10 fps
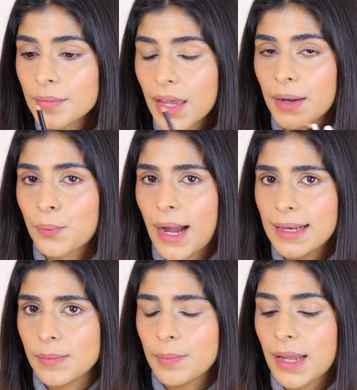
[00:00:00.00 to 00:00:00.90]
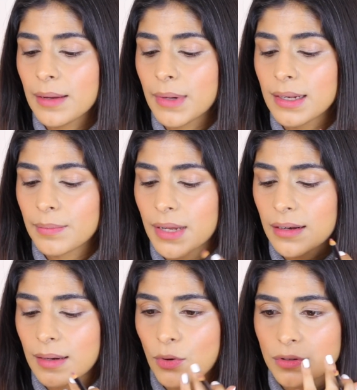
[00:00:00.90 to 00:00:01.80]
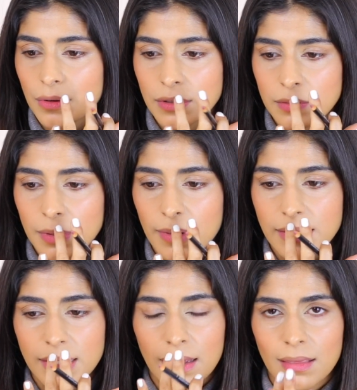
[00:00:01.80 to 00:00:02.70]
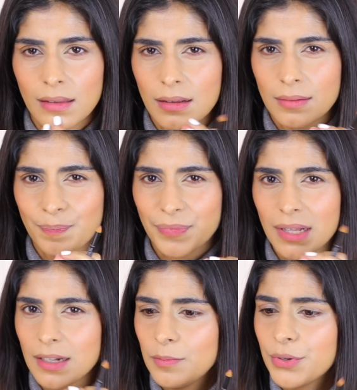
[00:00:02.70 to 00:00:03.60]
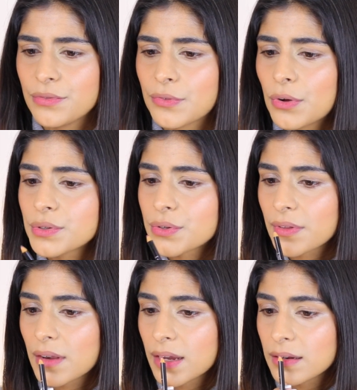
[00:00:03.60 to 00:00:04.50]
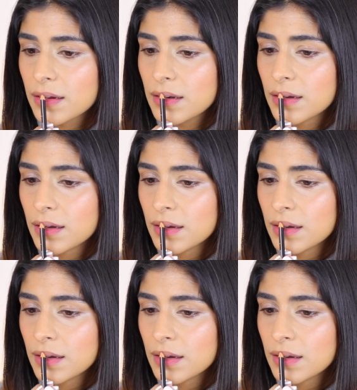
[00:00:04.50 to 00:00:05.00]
And while I'm applying my lip liner, I'm also going to be blending in the little bit of contour that I did.